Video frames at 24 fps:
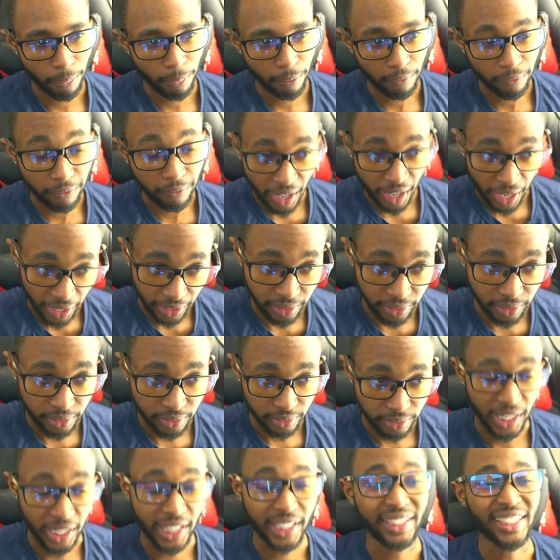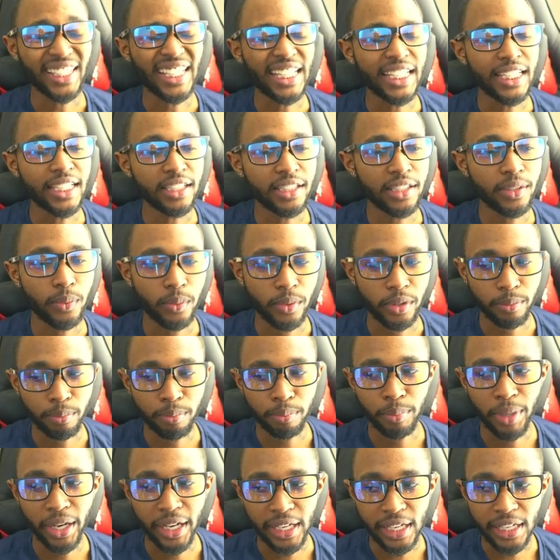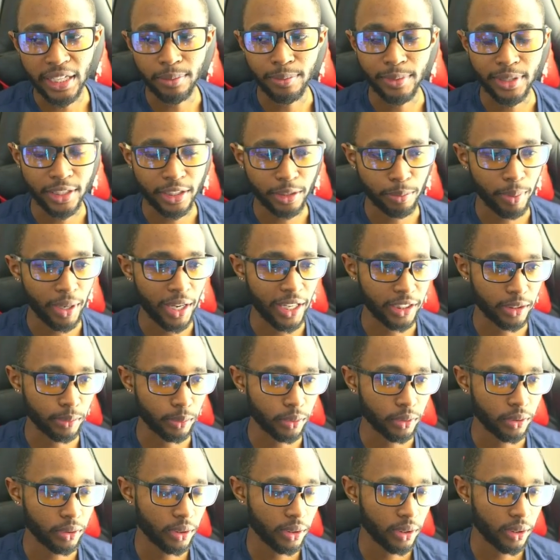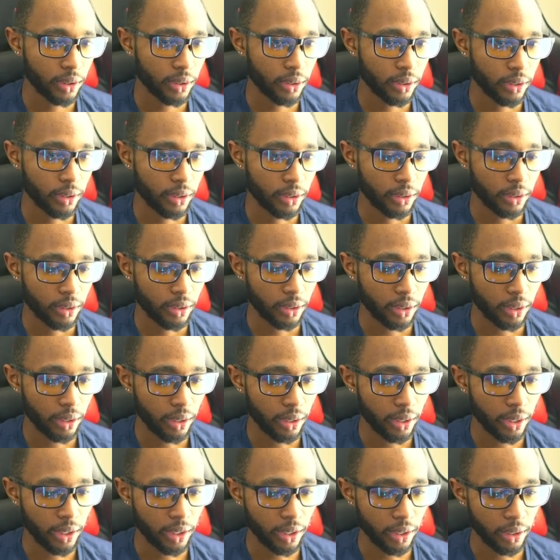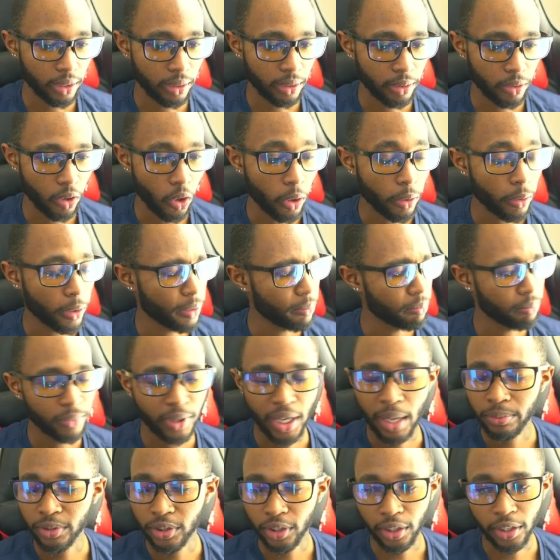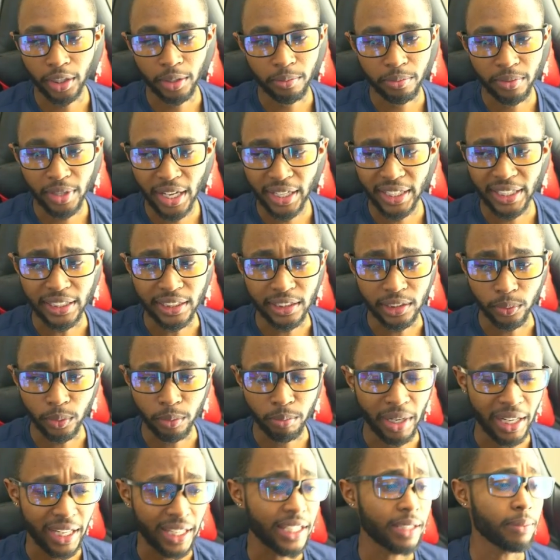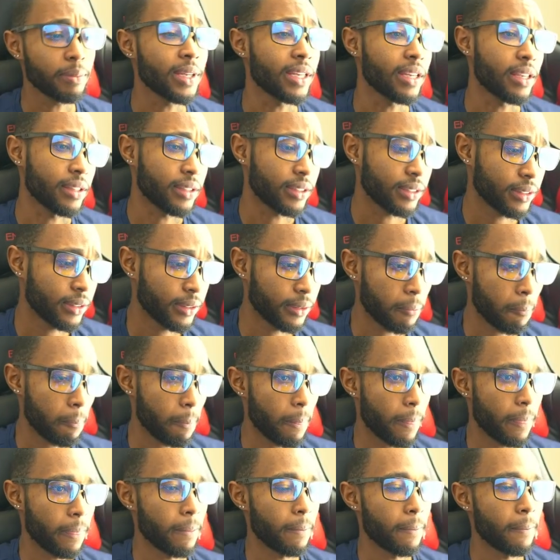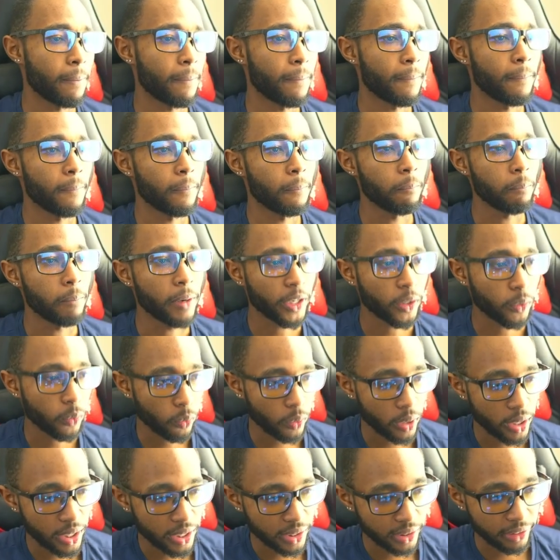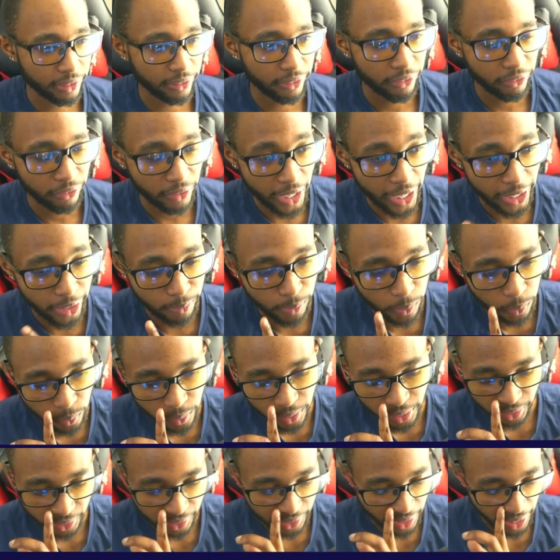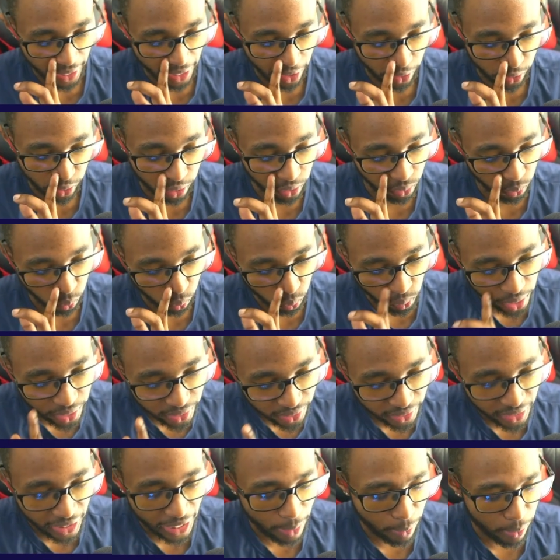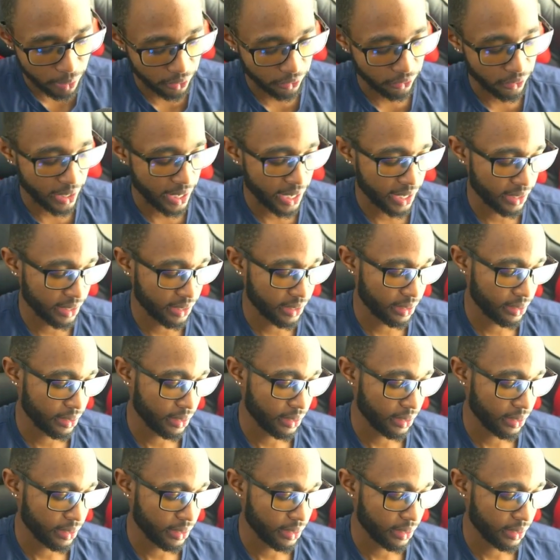find, not an easy one by any means possible, or I'm sorry, not an easy one by any means, but it was a findable one, and L just wasn't able to find it,